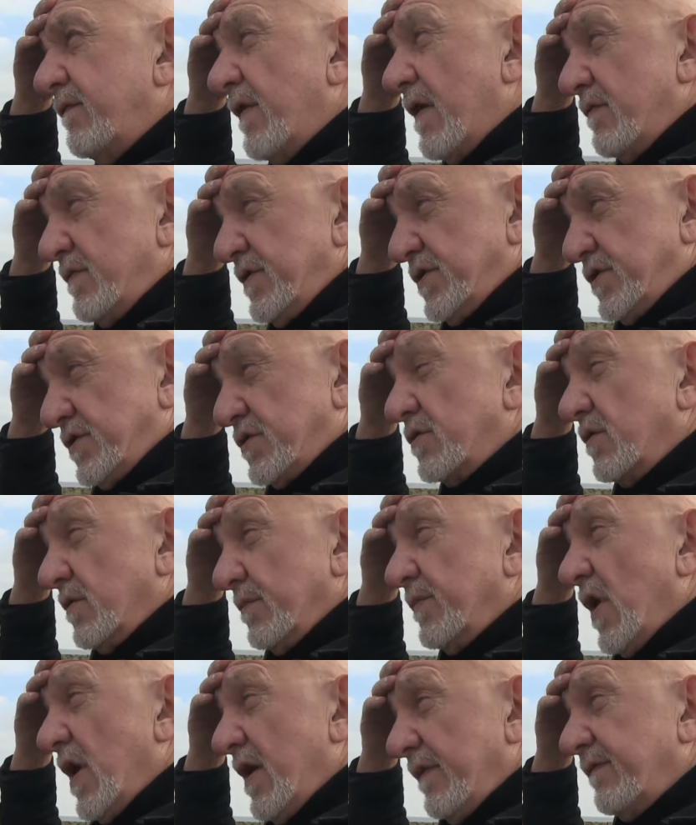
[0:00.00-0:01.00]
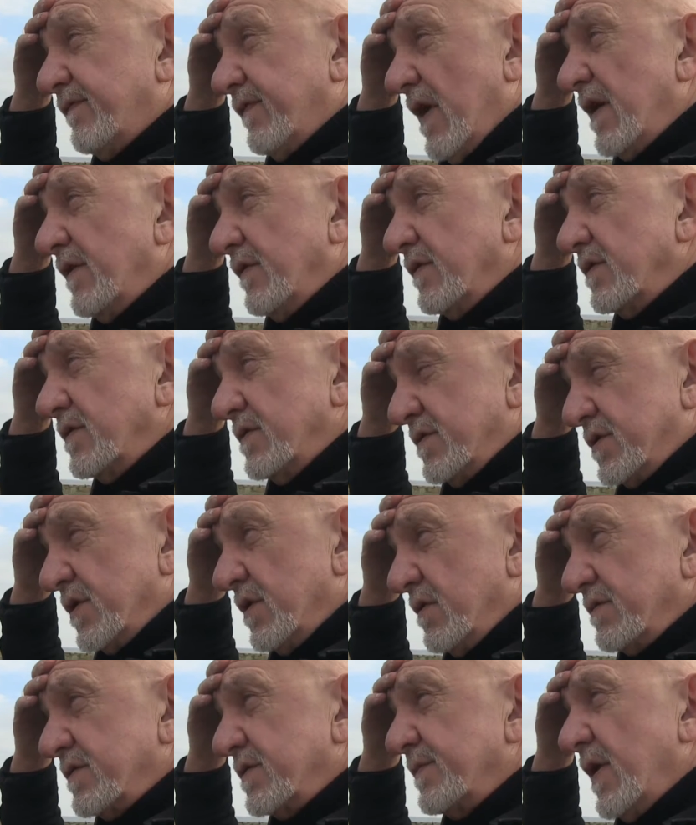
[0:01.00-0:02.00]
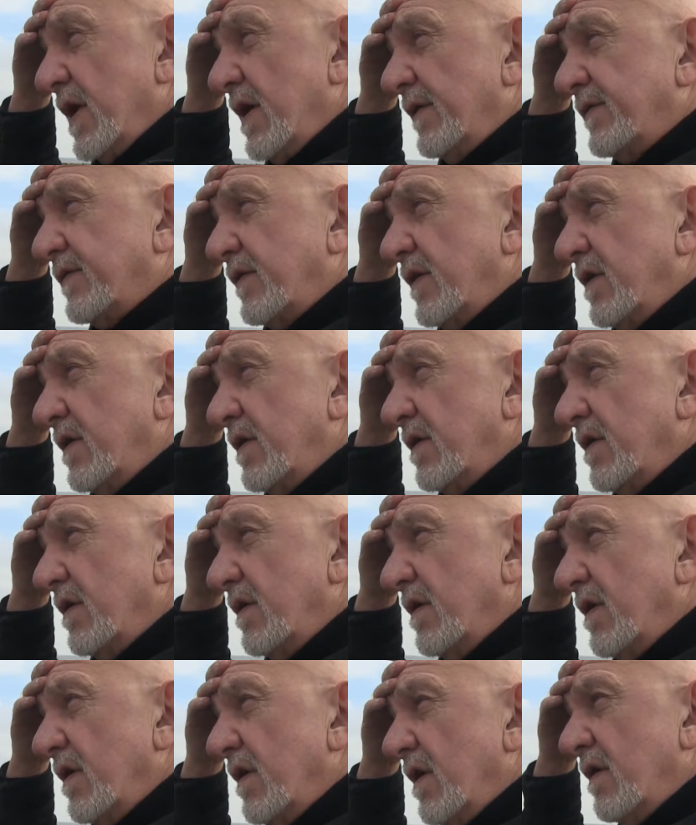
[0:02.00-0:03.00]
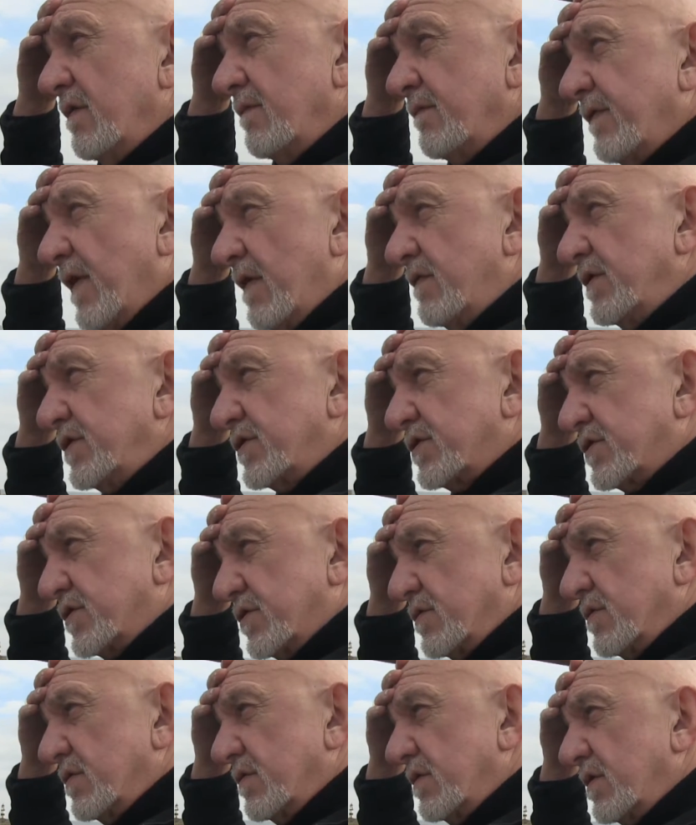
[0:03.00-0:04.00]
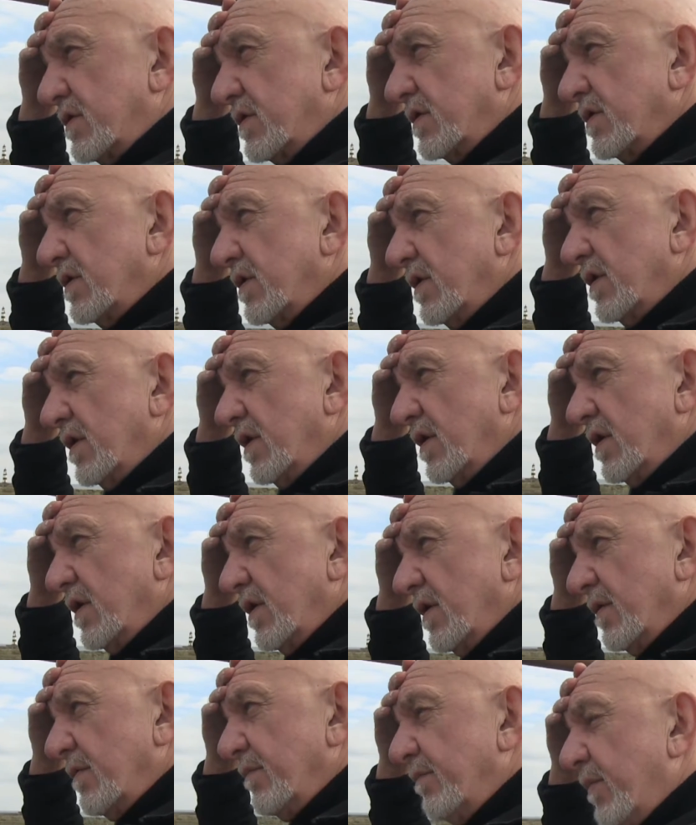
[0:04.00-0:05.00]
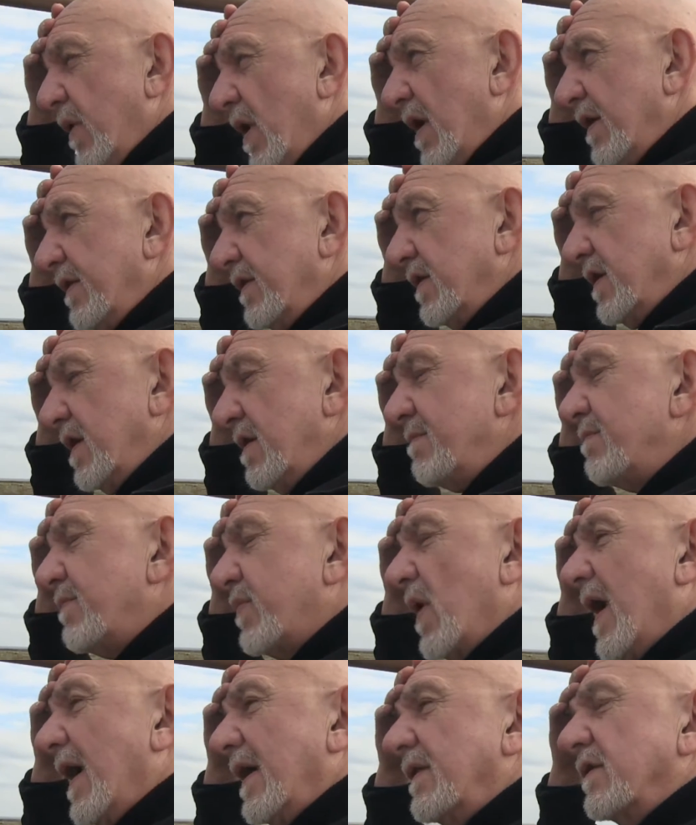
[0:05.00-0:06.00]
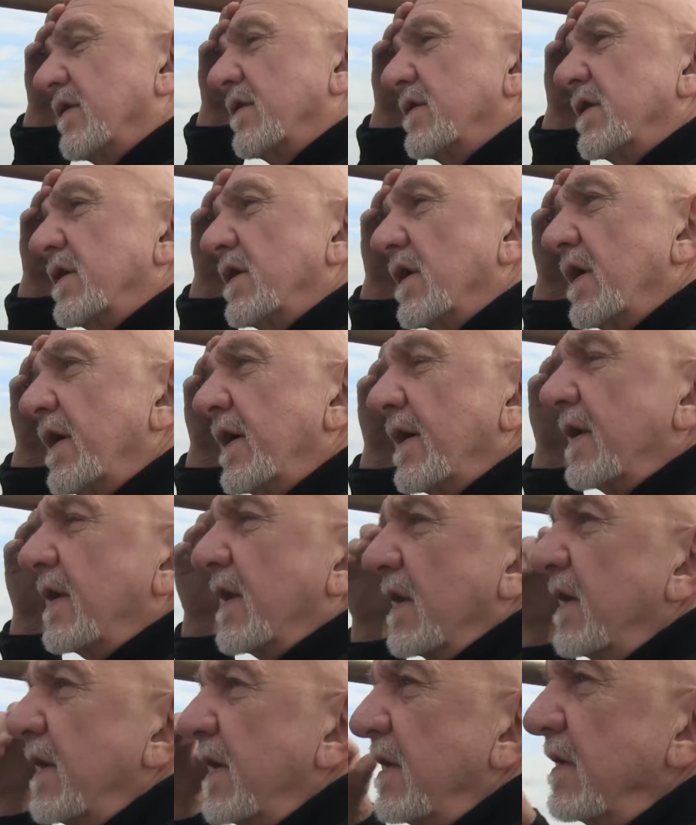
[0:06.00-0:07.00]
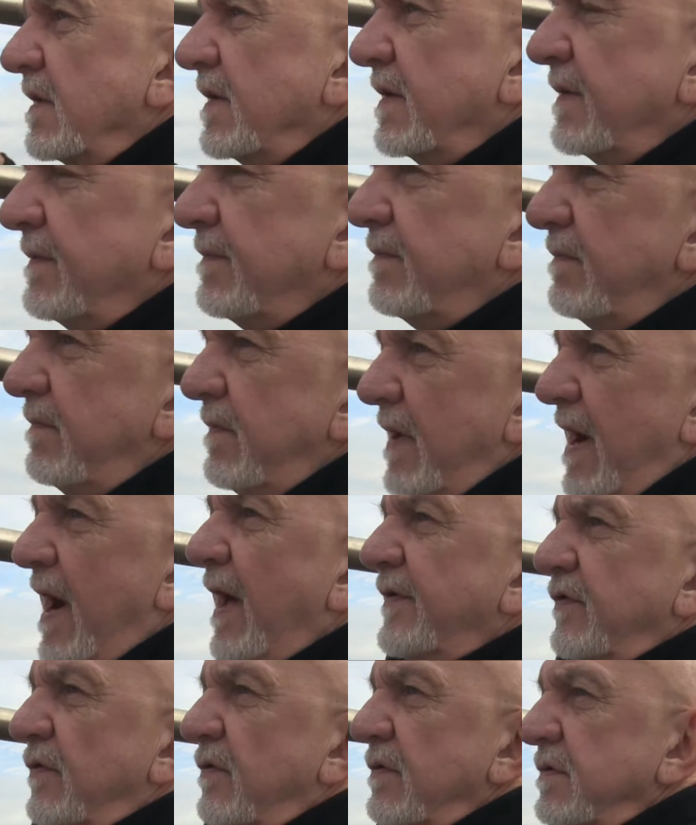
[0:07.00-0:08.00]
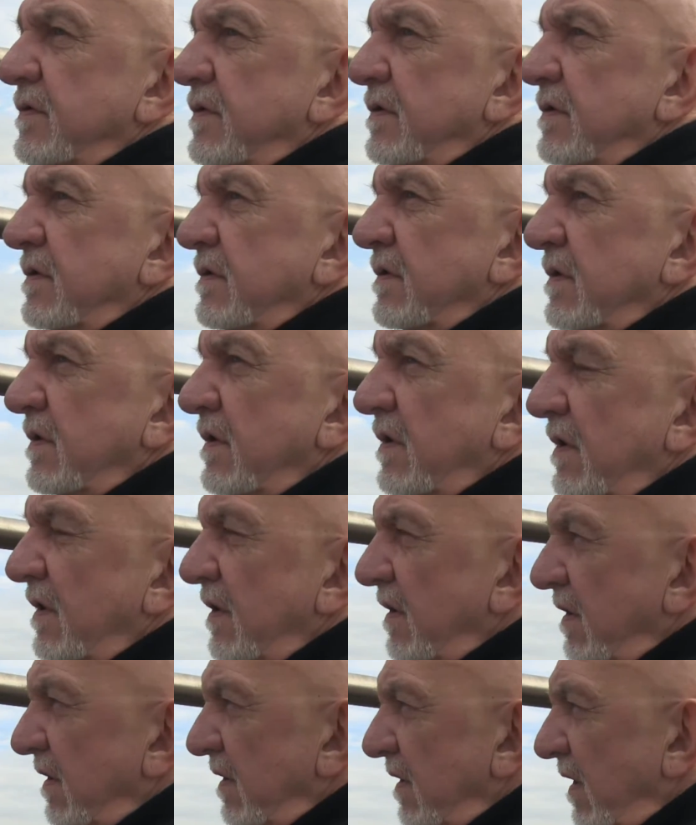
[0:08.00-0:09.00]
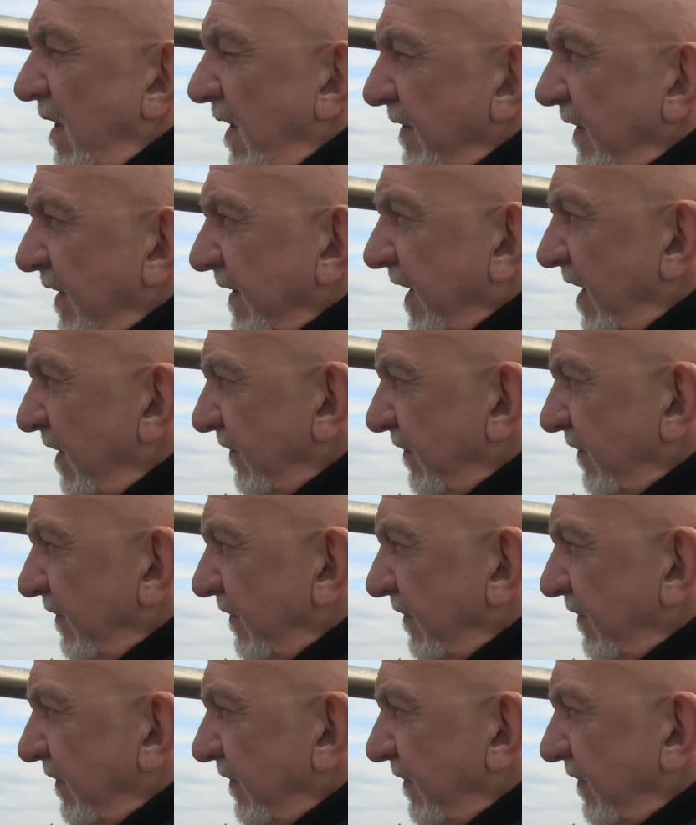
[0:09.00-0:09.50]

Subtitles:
Very struck by the fact that you talked about it, and very struck by the impact that it clearly had on you. And I